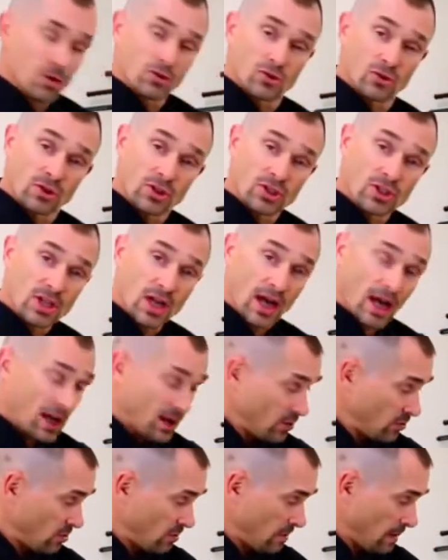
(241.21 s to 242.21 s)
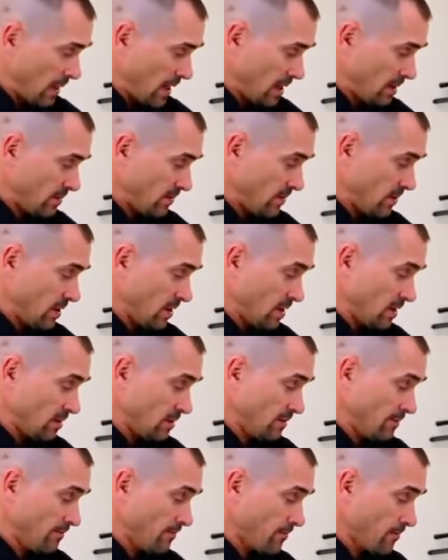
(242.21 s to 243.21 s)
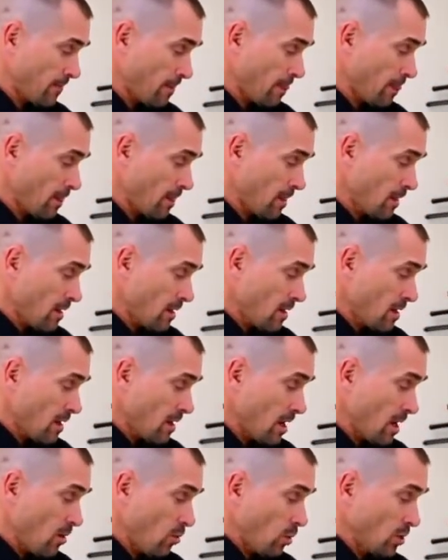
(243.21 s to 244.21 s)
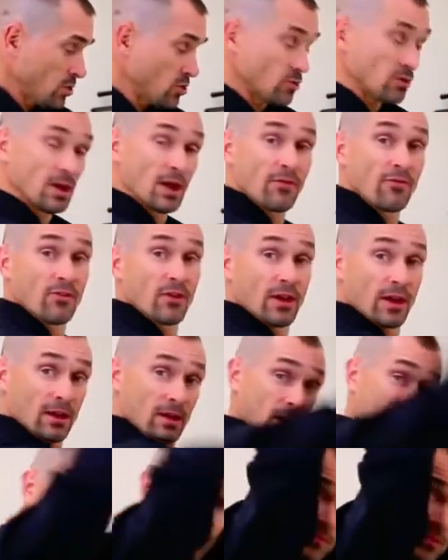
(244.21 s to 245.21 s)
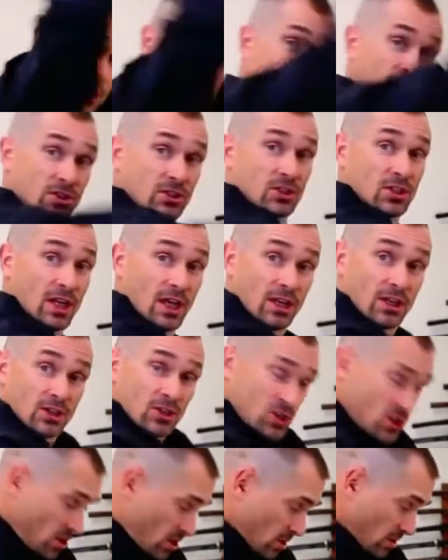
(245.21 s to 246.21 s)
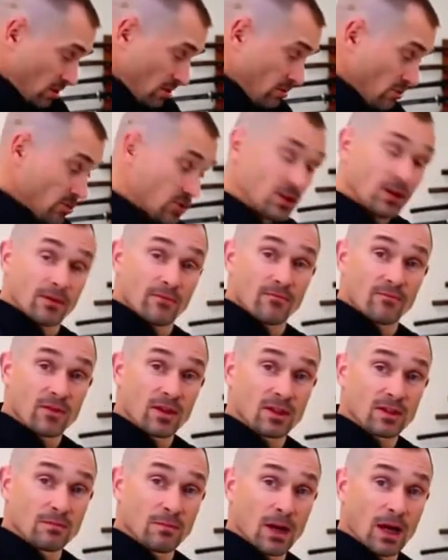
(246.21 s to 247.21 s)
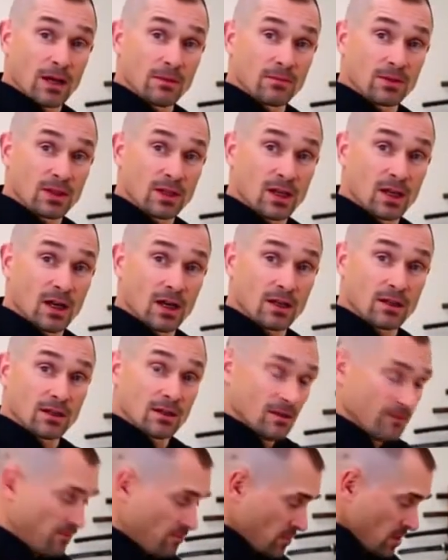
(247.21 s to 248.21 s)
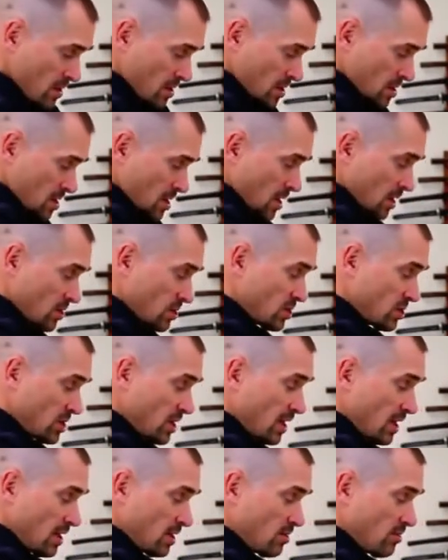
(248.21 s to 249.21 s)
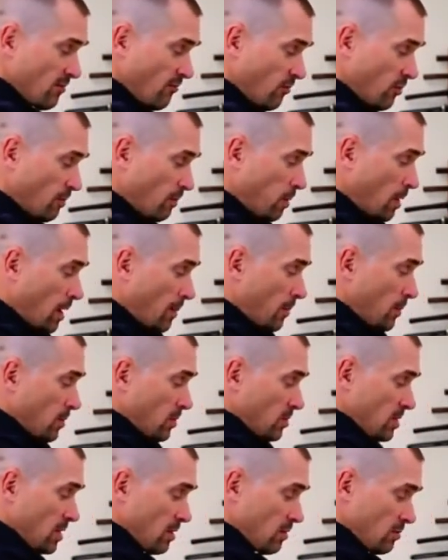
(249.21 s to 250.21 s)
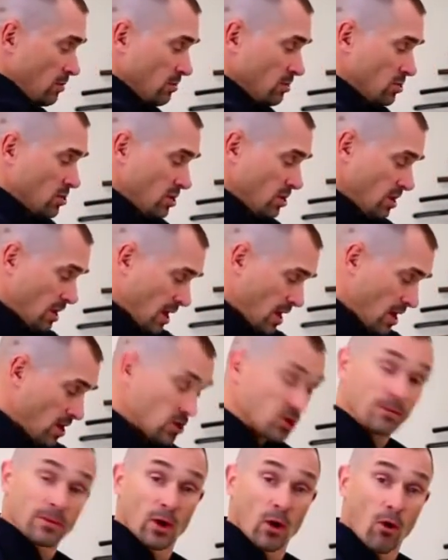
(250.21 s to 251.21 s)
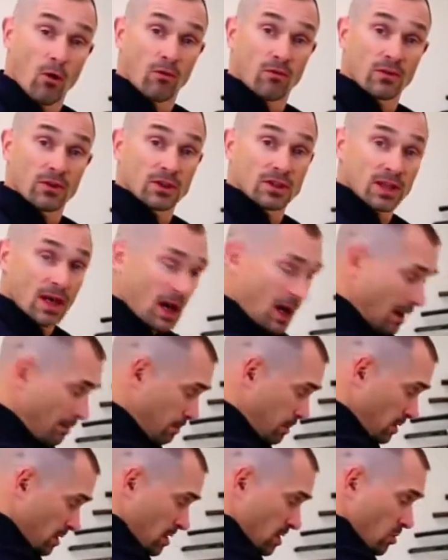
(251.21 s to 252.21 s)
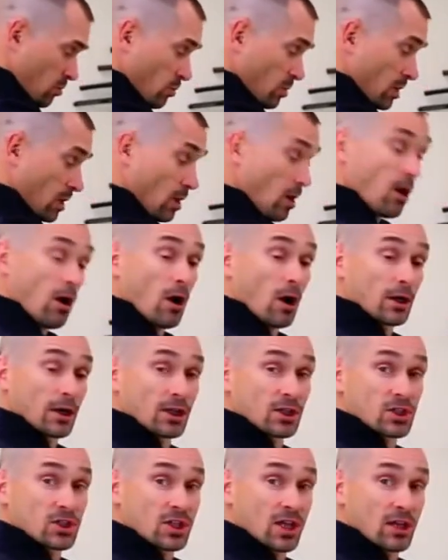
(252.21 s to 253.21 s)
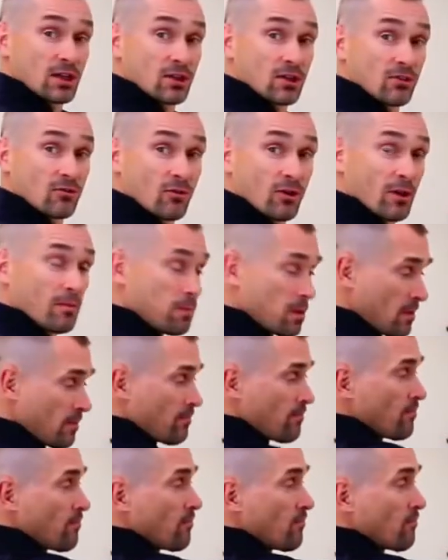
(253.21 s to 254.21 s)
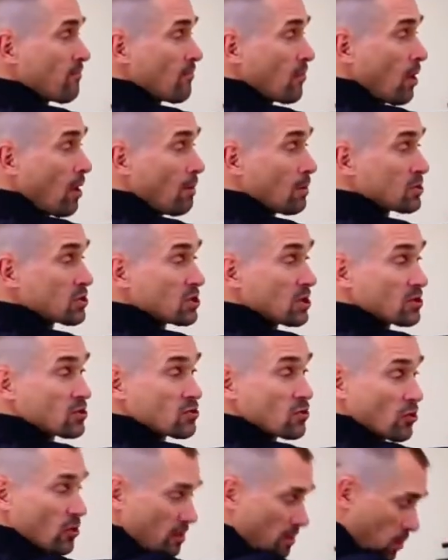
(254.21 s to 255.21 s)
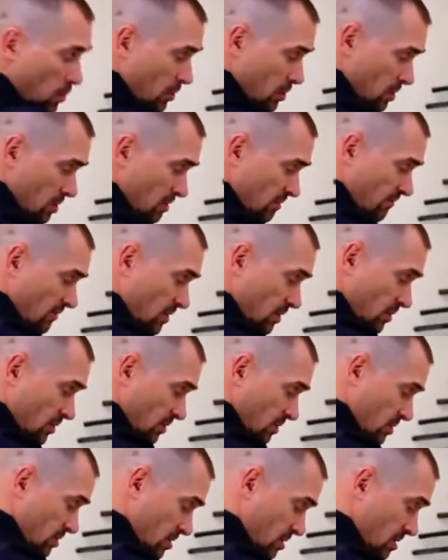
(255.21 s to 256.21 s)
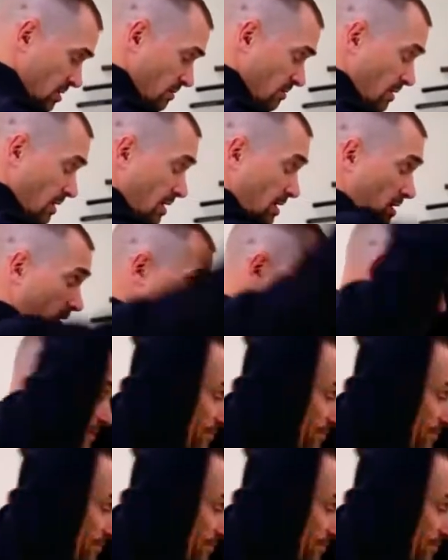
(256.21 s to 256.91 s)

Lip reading: to the side of the bottom of the handle. And what you get then is a tendency to lose it at the bottom of the cut. Instead, for proper tenouchi, the hand should be over the top with a long extended grip, almost as though you're pointing your fingers, right?